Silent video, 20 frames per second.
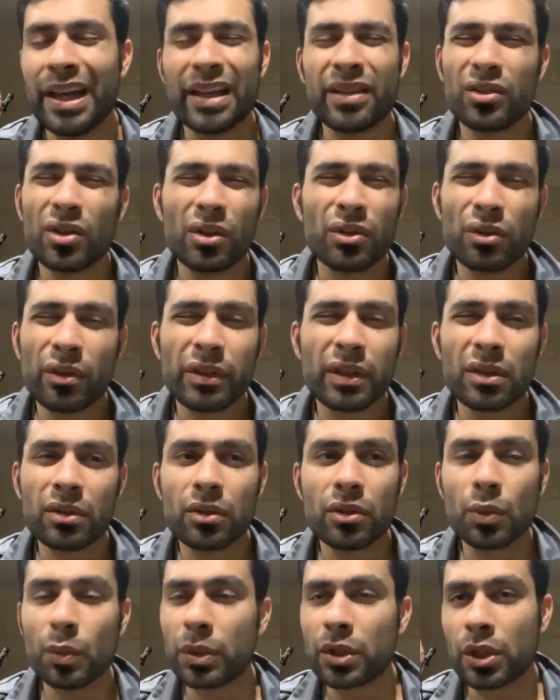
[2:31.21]
It's got nothing to
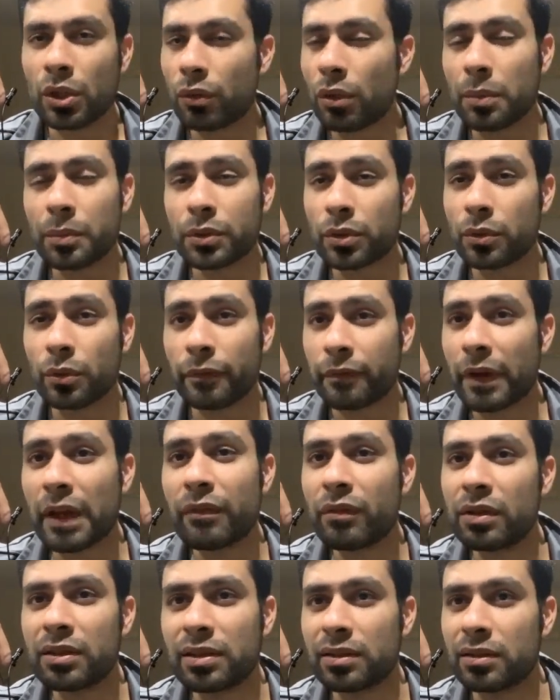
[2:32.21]
do with corruption or
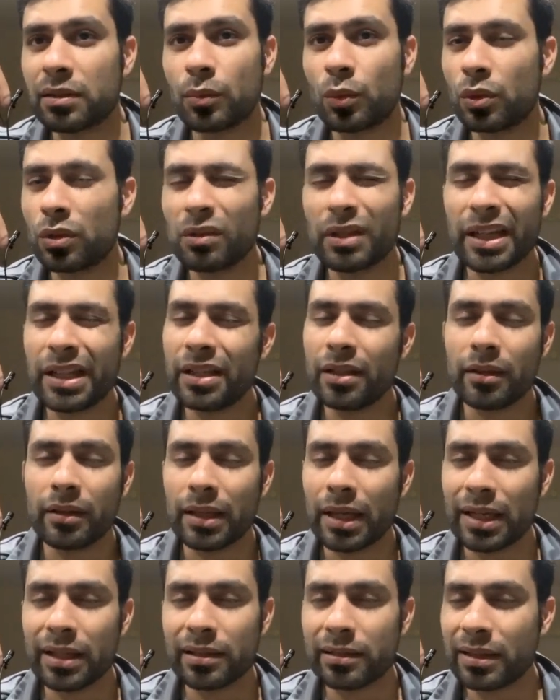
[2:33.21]
favoritism or any of
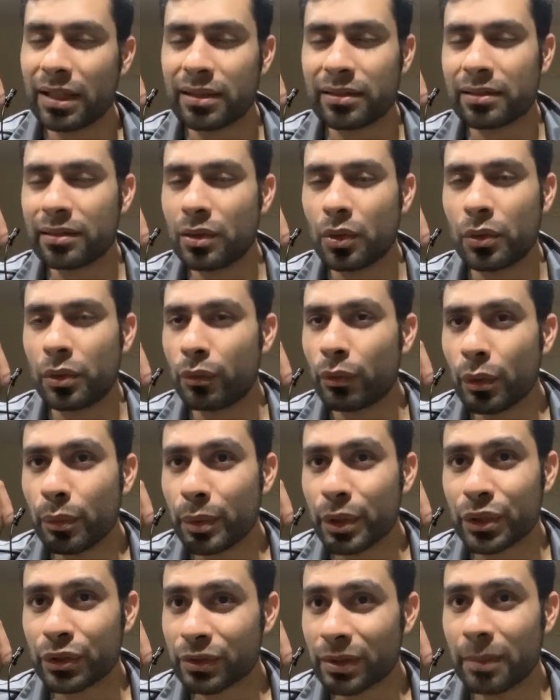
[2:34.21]
that. That's a load of
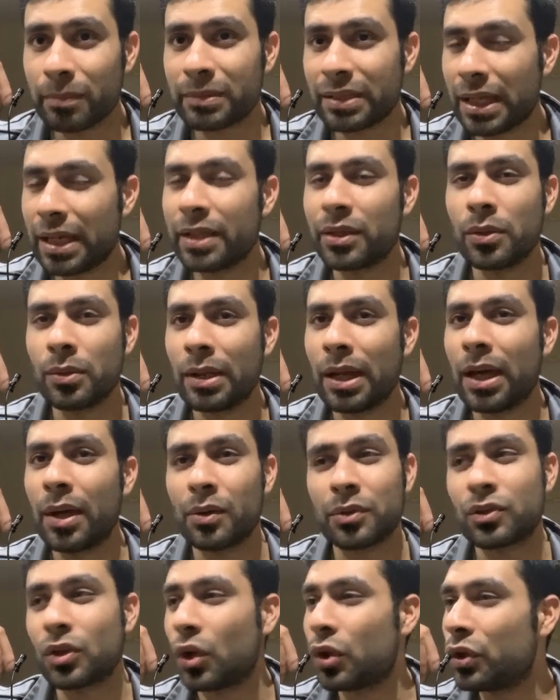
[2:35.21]
rubbish. I'm telling you now,
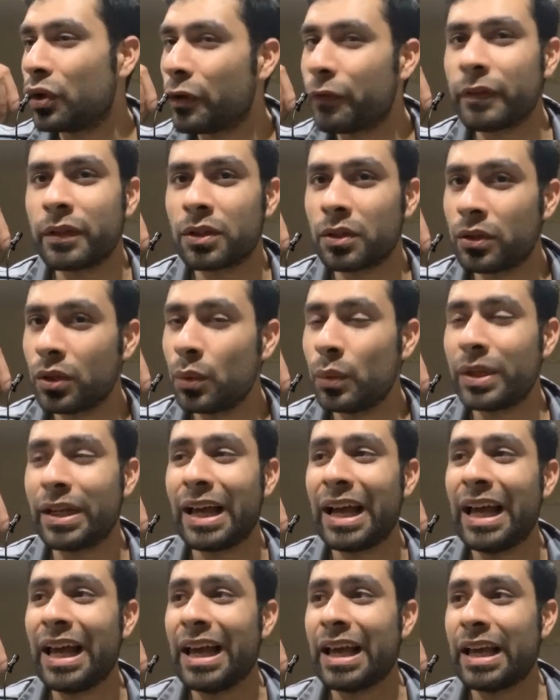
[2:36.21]
it's got nothing to do with
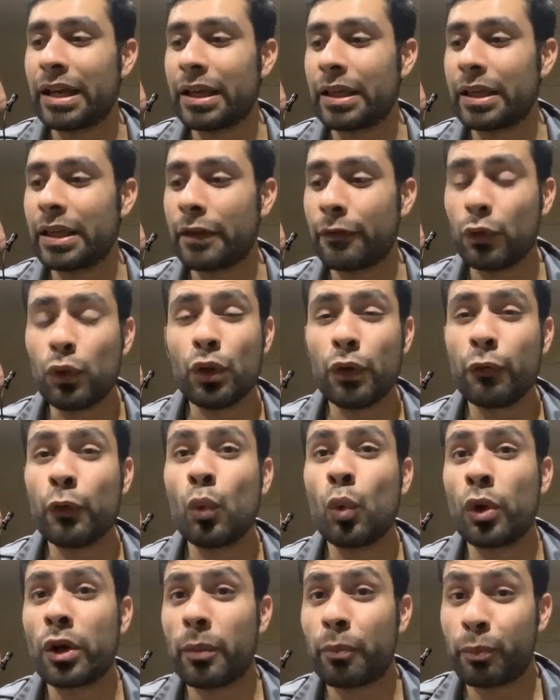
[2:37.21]
that. If you
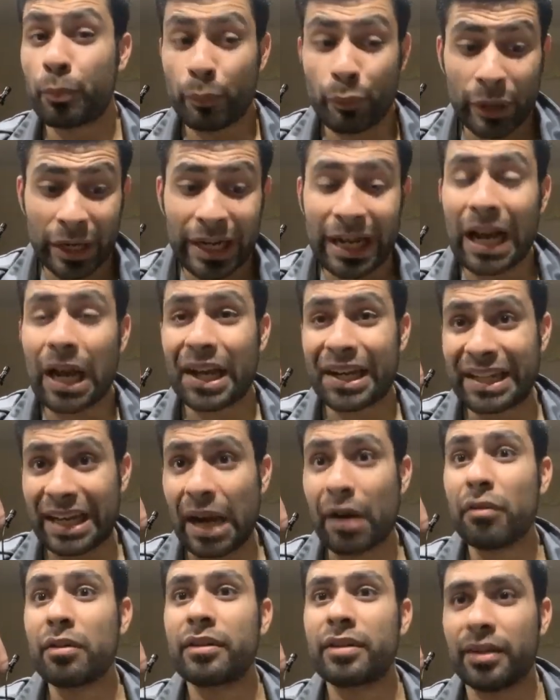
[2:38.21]
want to bring out a
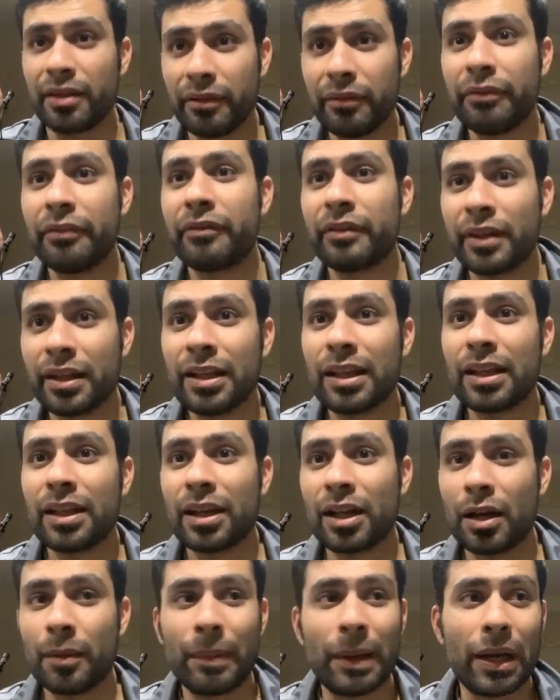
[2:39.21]
narrative
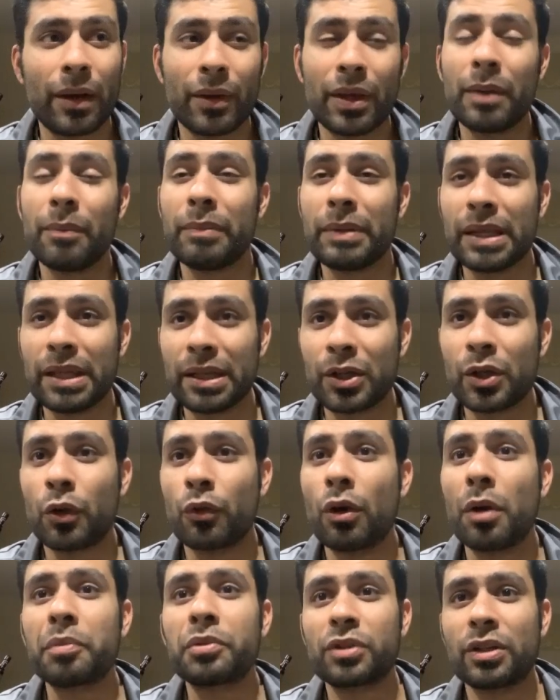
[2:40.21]
about it being
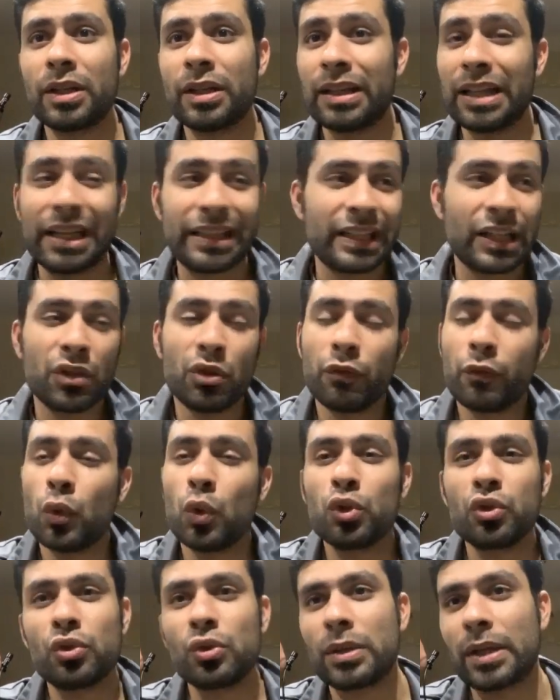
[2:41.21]
corruption and that, then of
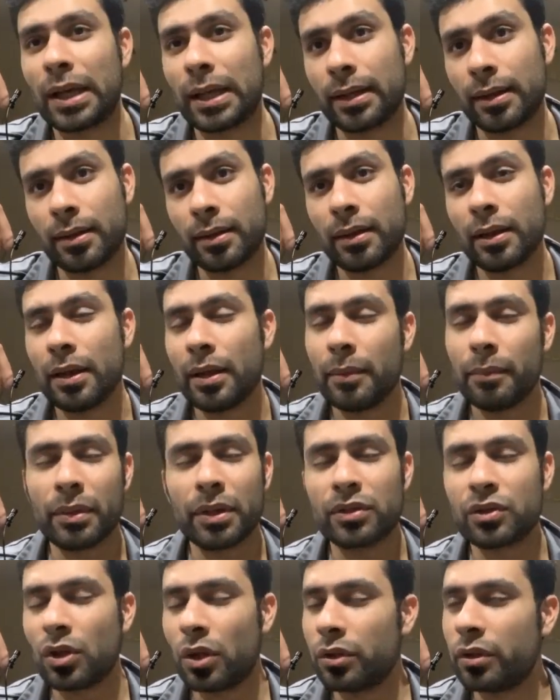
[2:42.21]
course you can. But
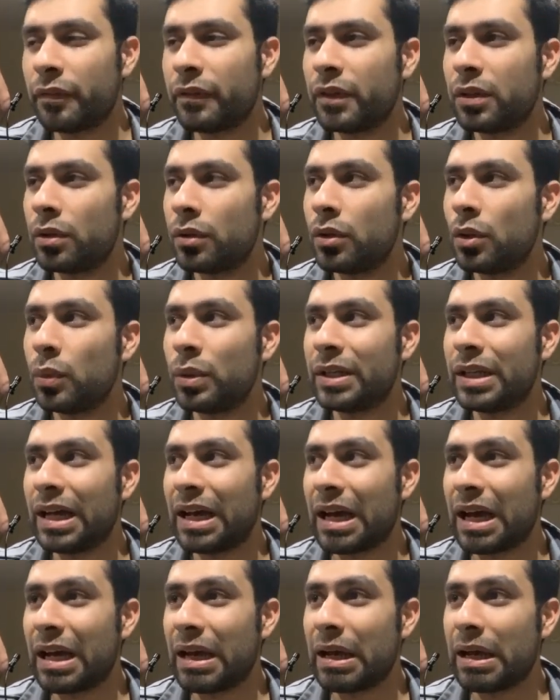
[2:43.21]
it's got nothing to do with
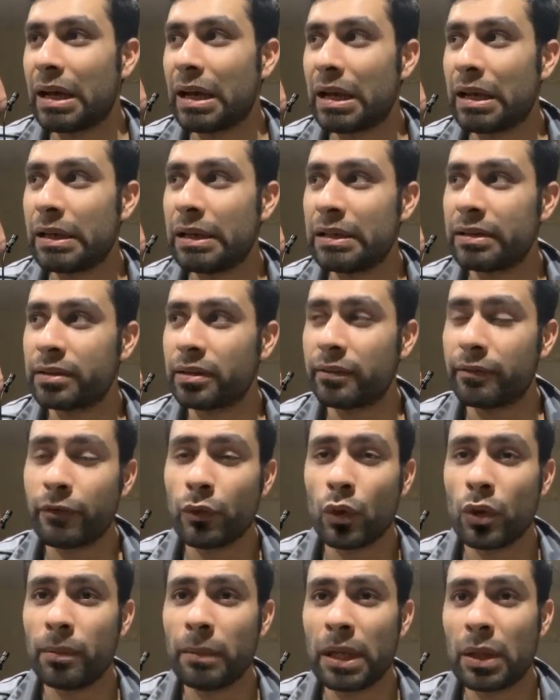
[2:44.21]
that. I listen,
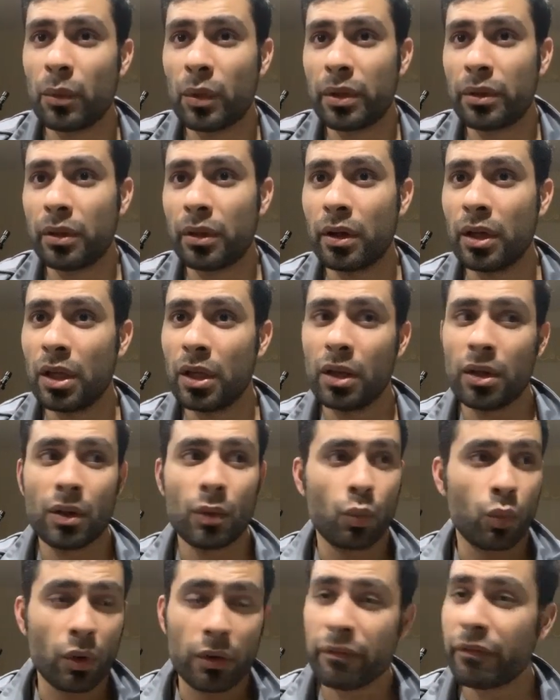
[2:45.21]
Floyd Mayweather
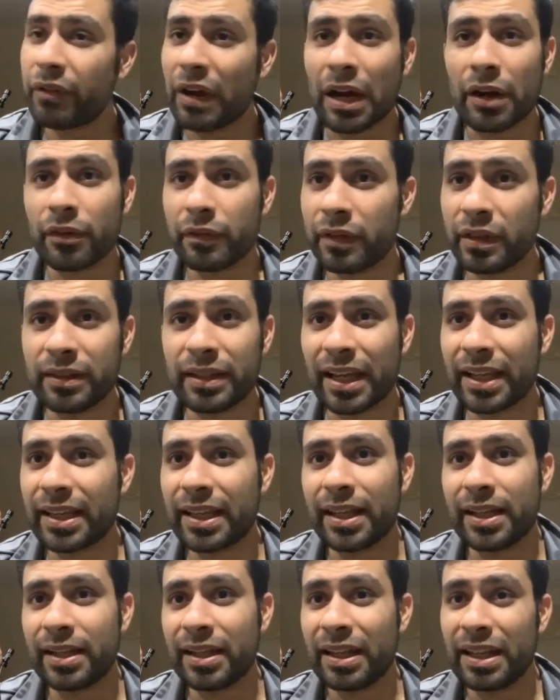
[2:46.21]
won Fighter of the
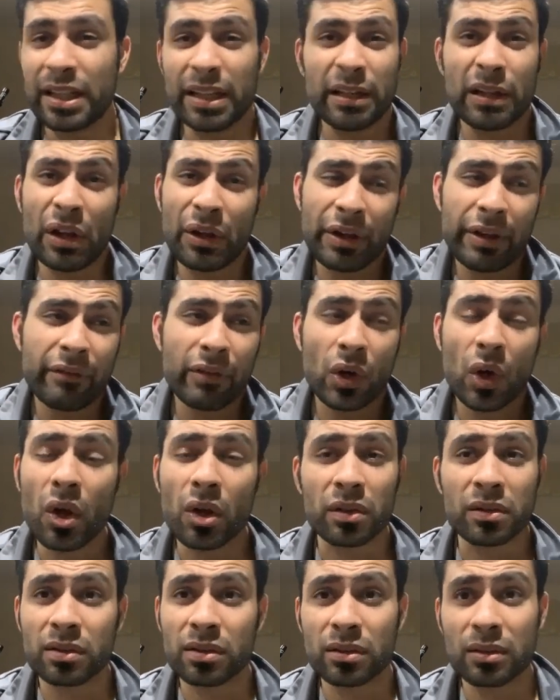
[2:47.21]
Decade. He never
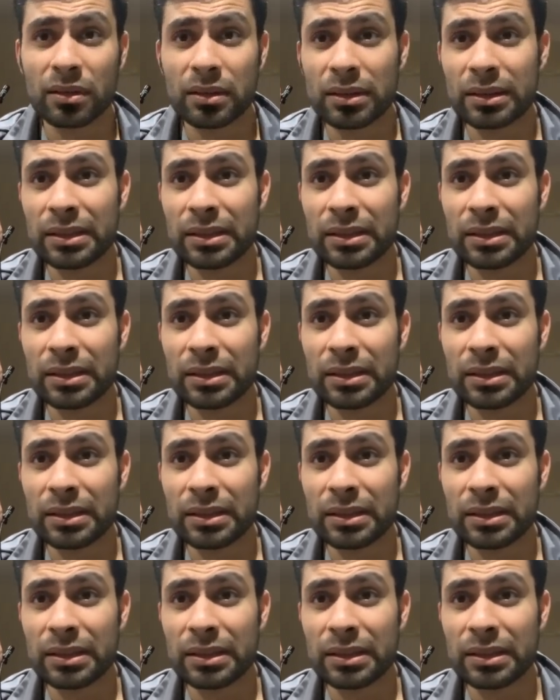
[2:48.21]
lost.